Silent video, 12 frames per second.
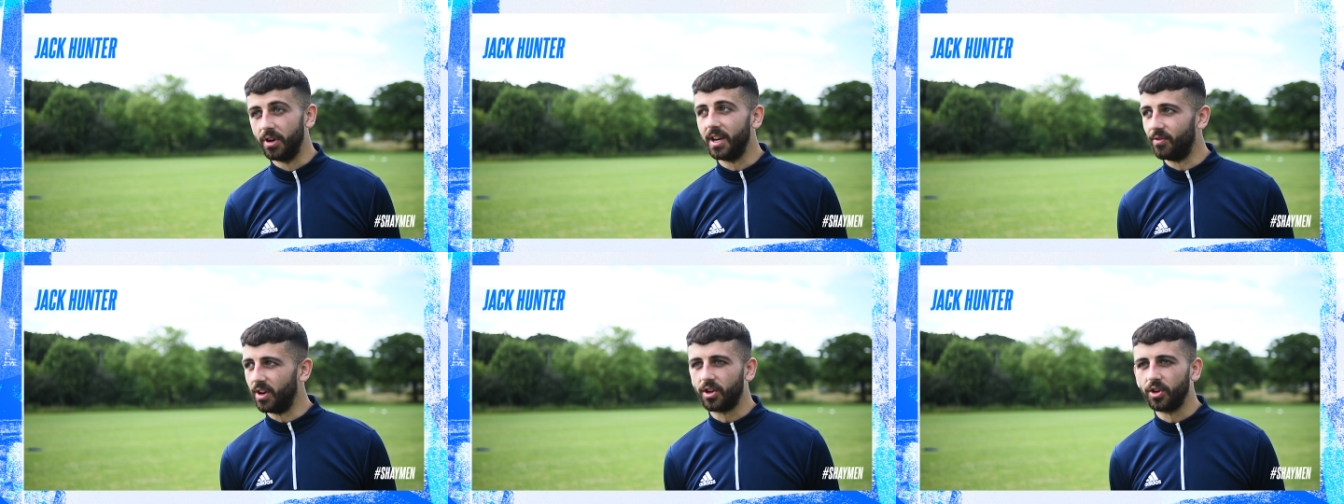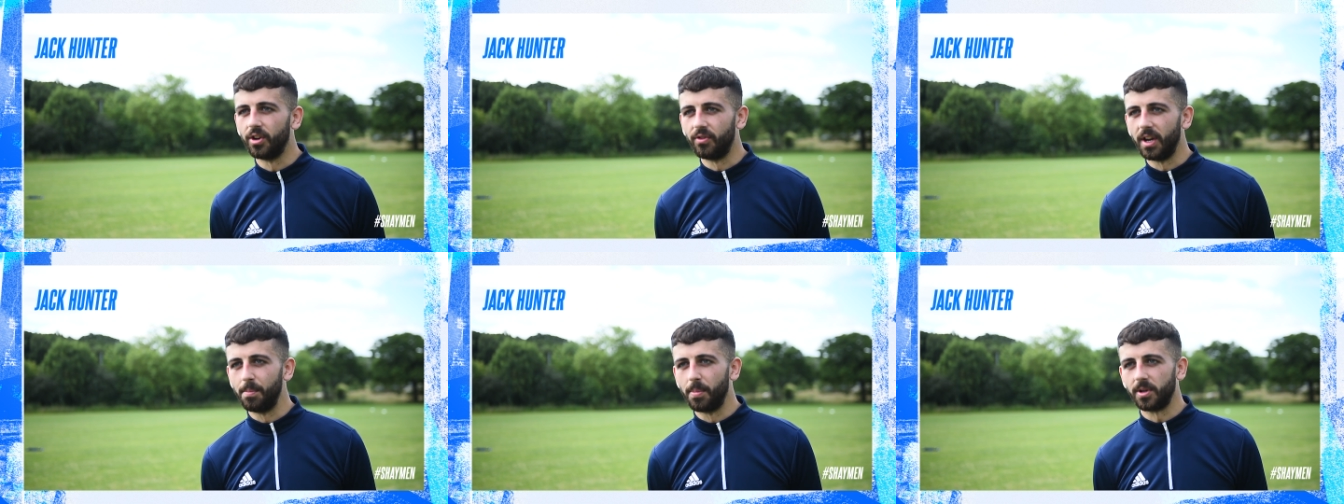Really, really good,
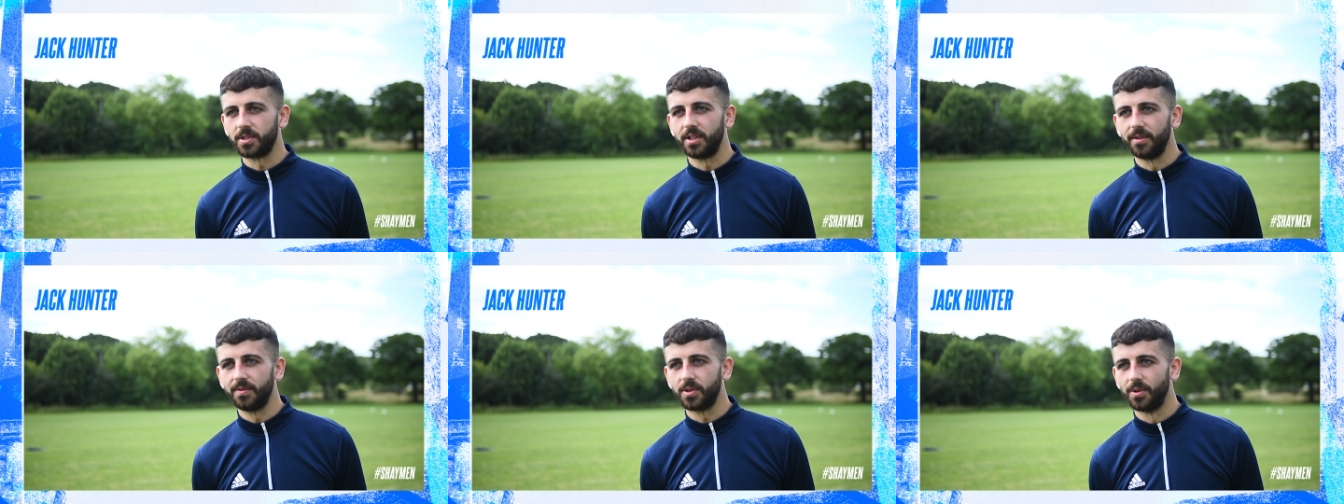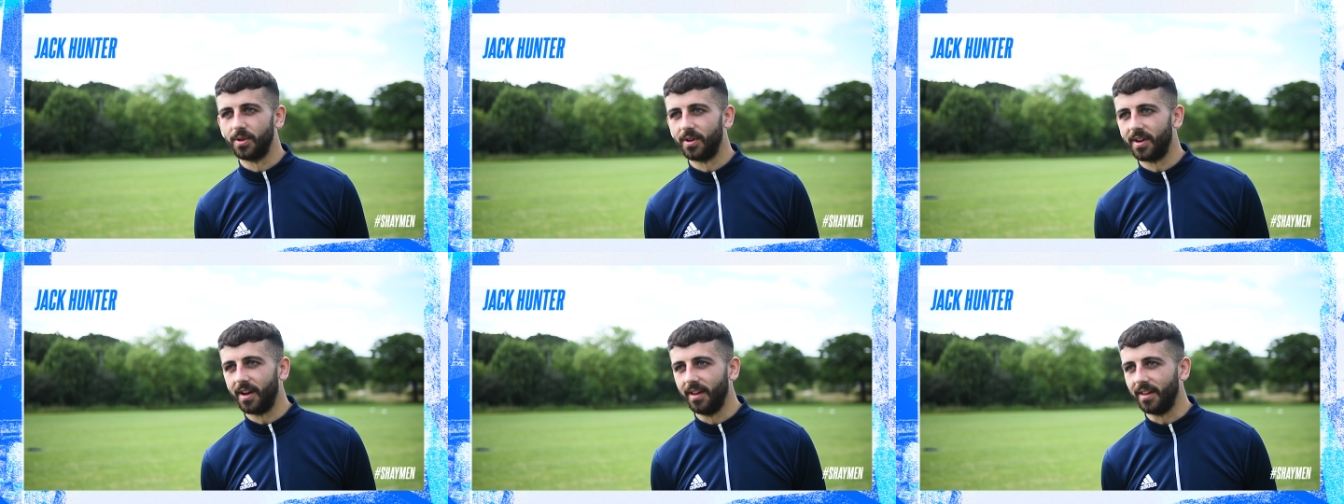really positive. So
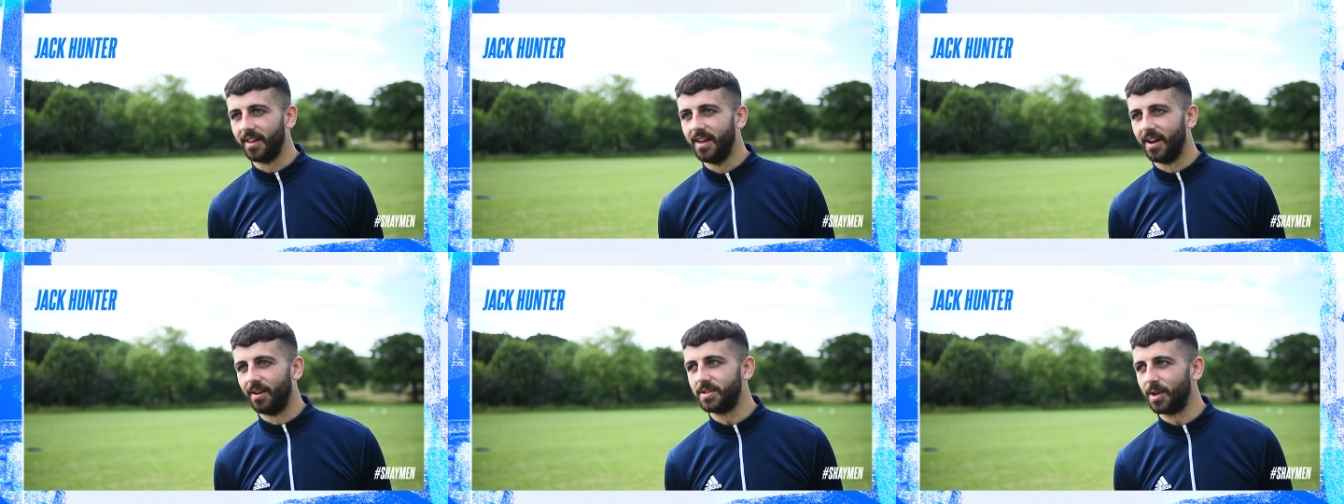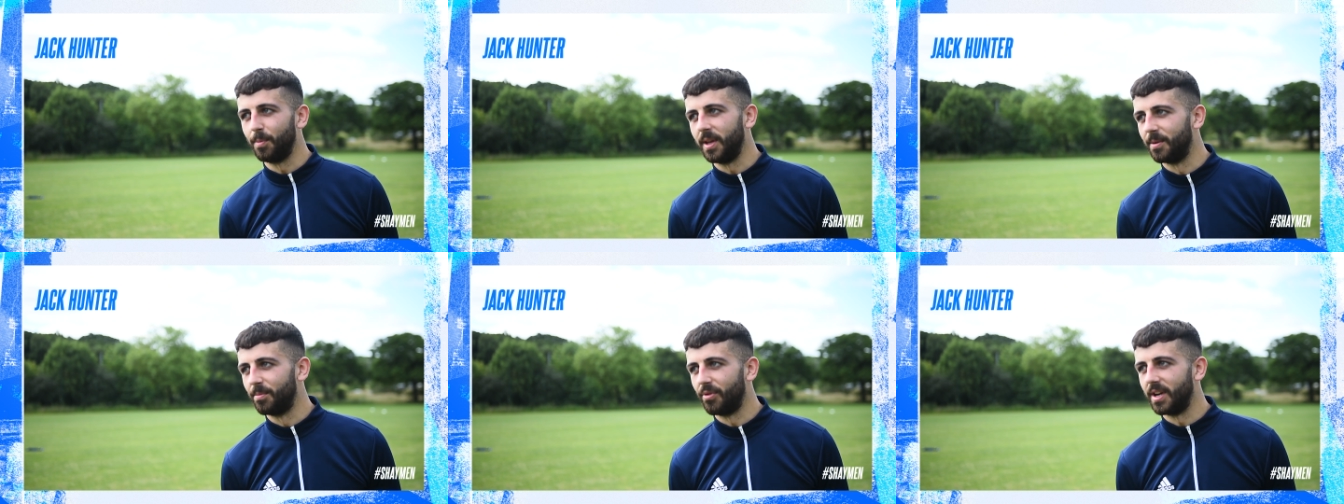uh, obviously, I've
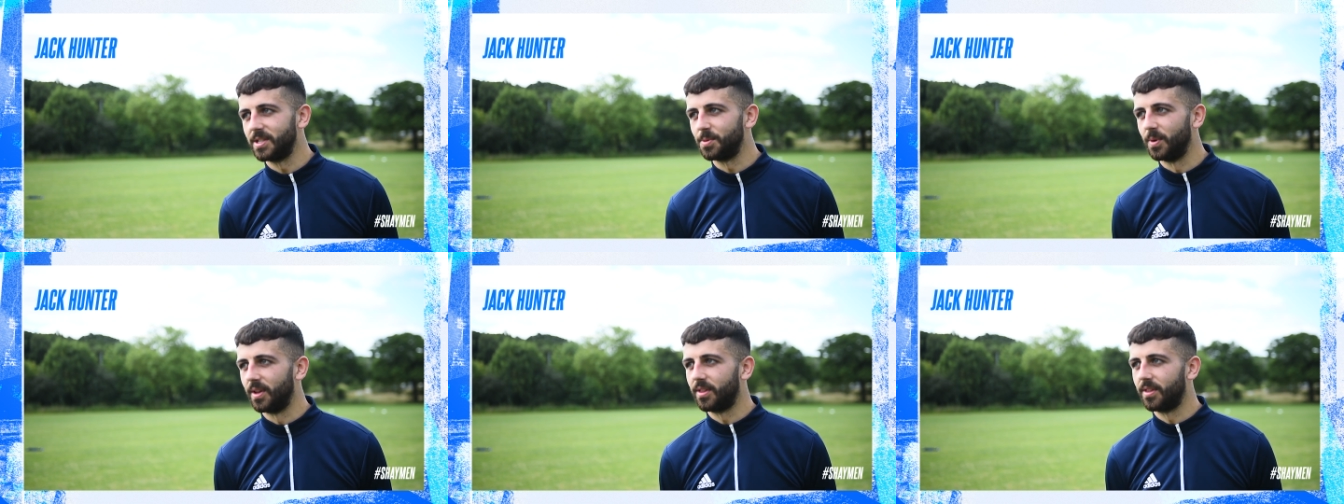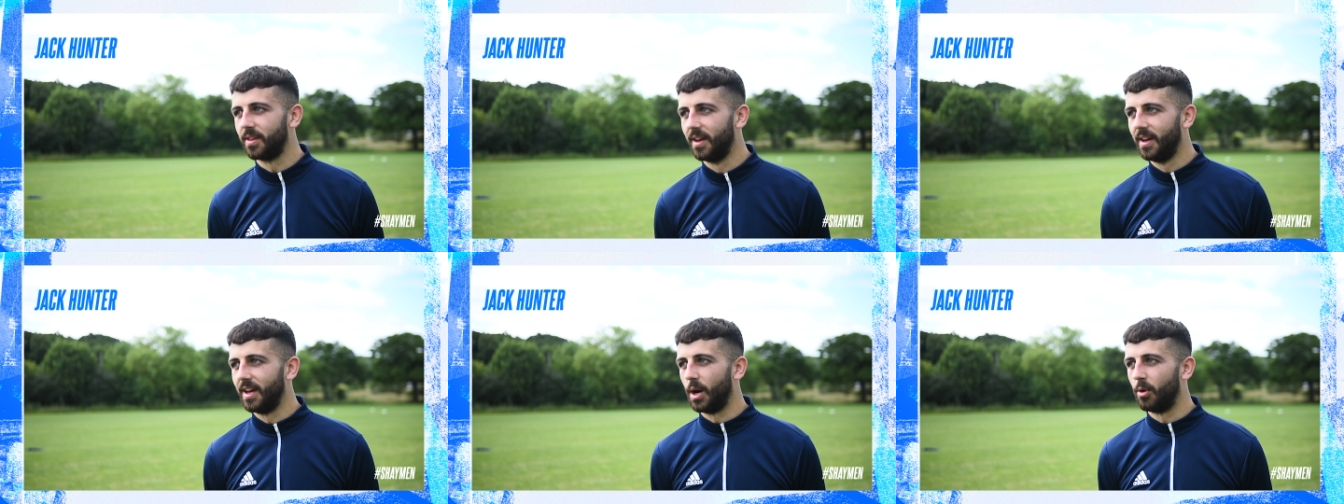been impressed with
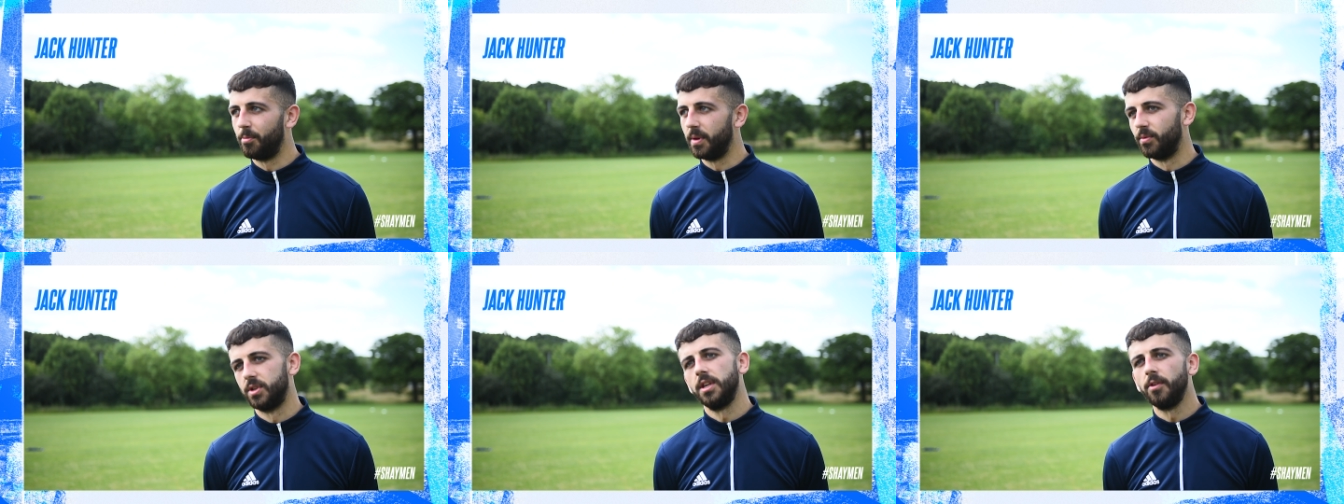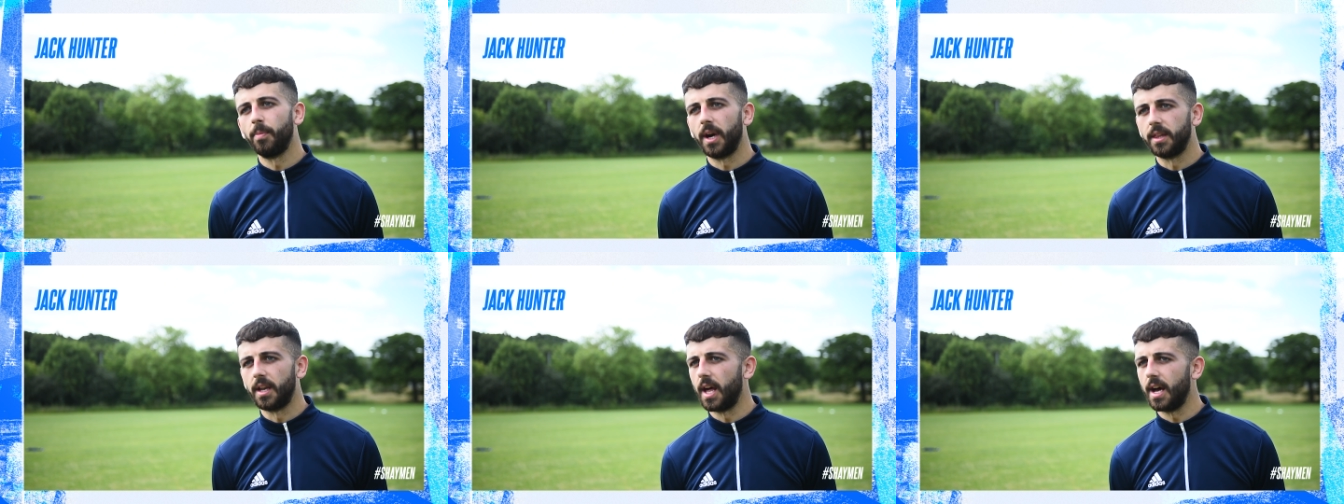how I've been received
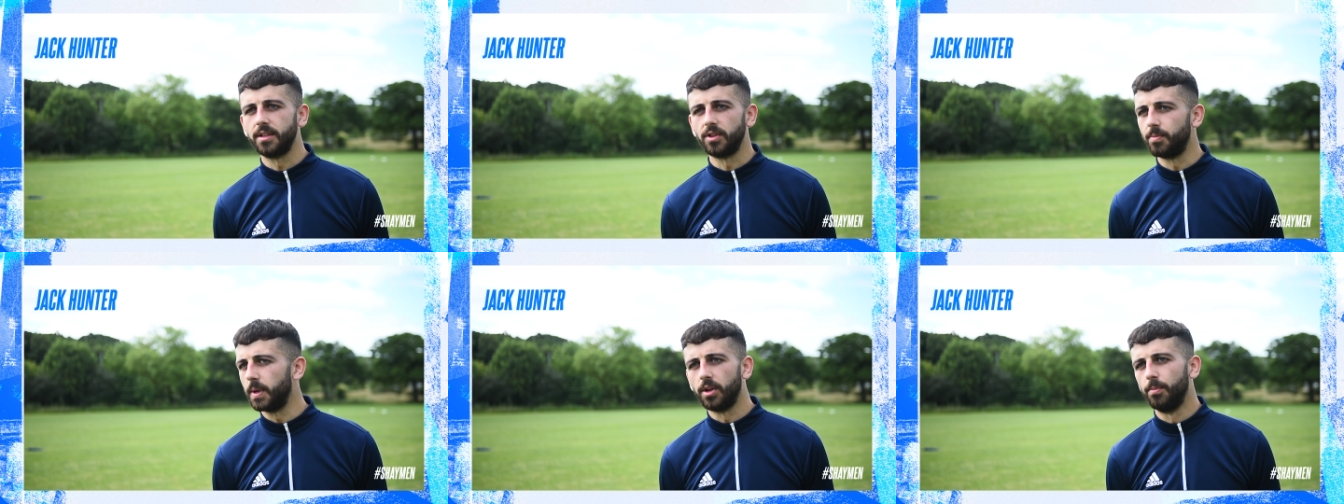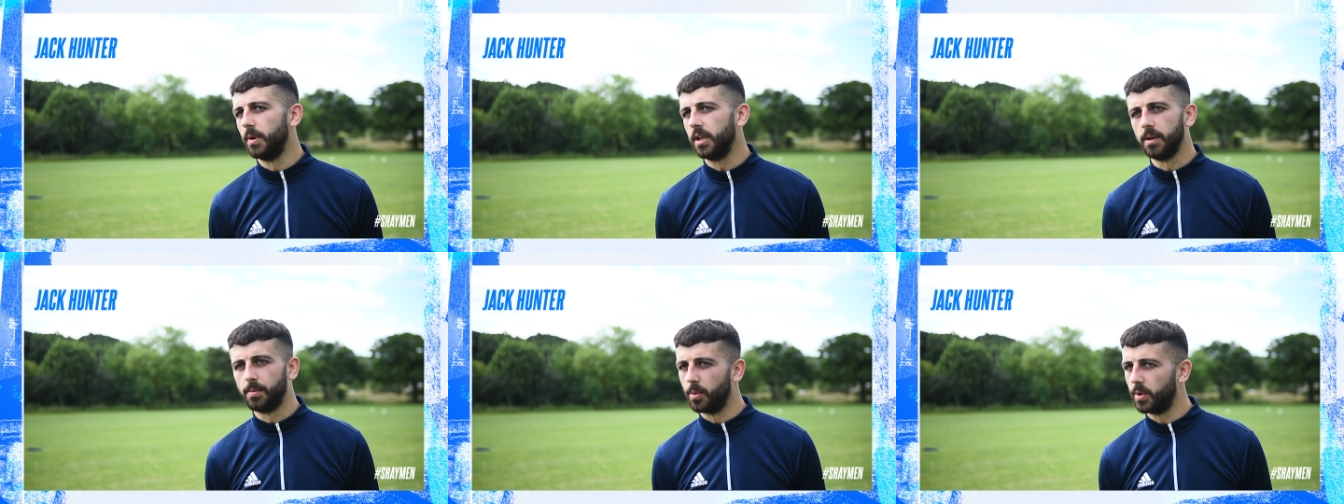by the lads. Have been
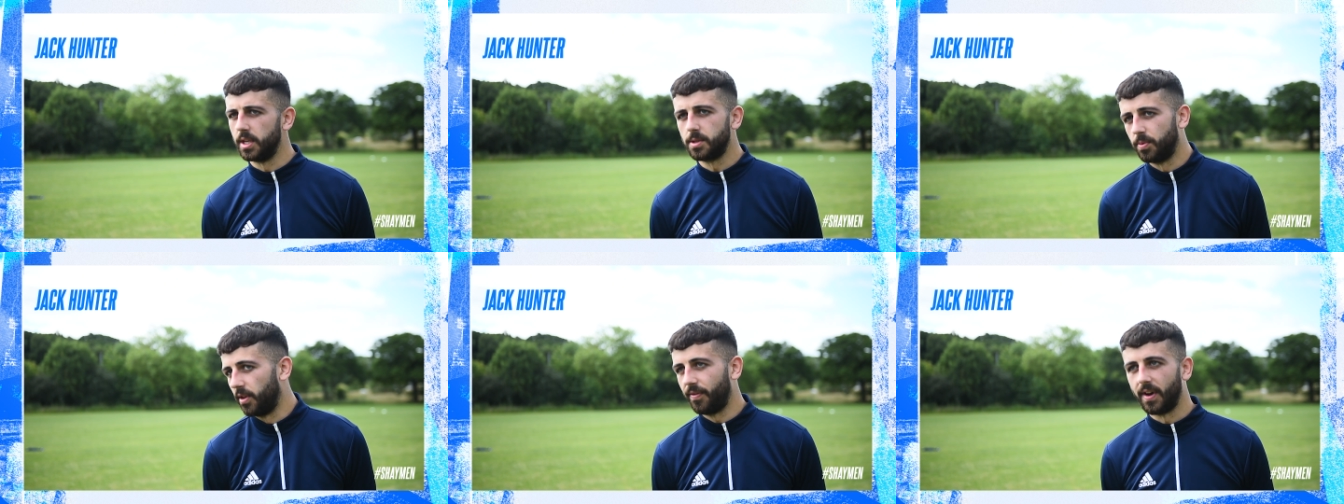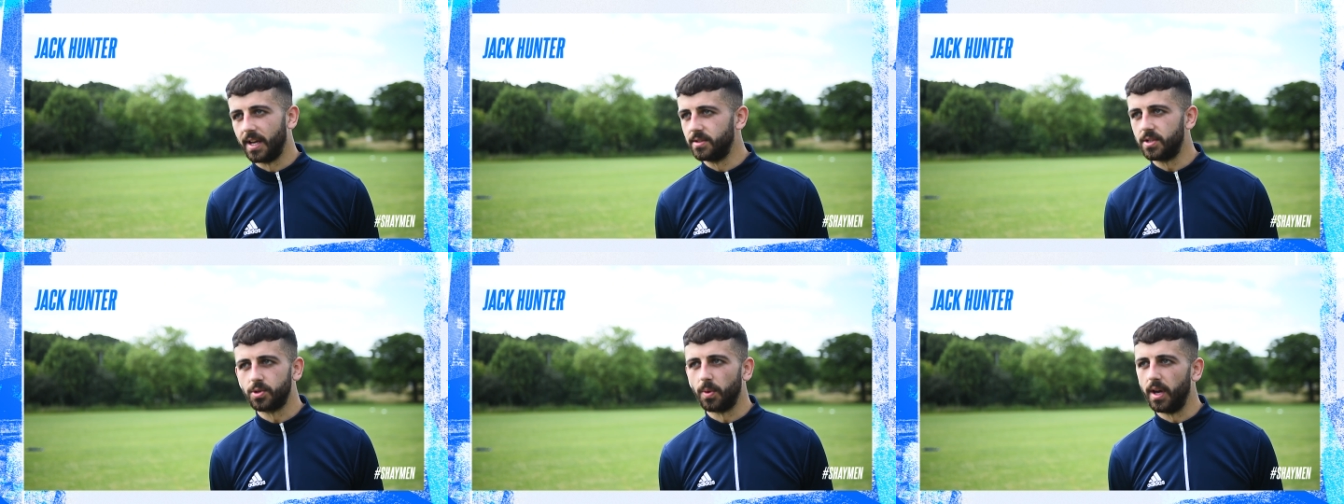unbelievable with us, but the
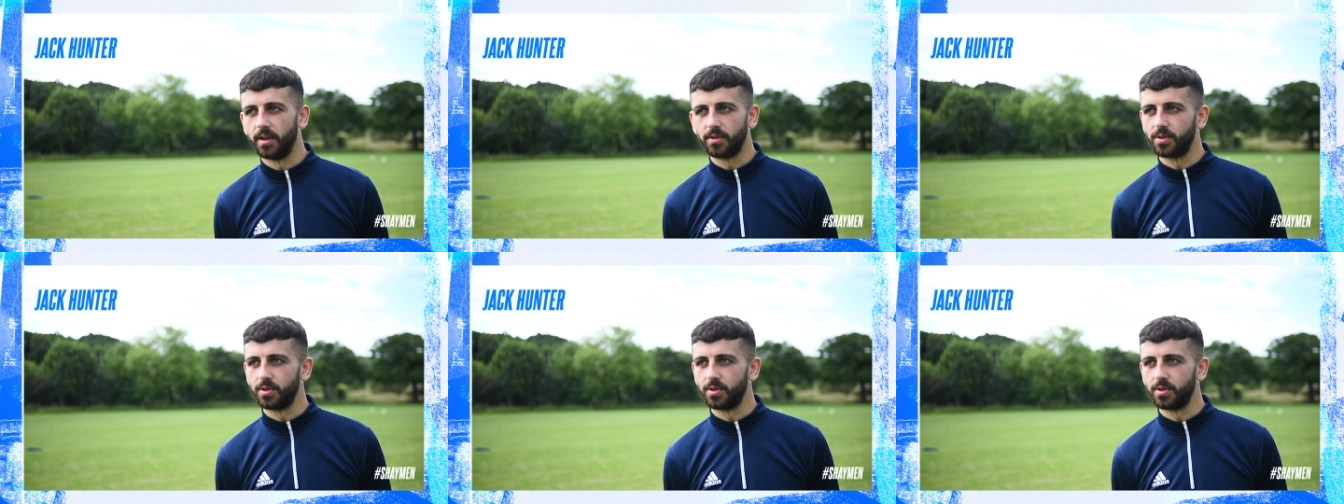fans as well.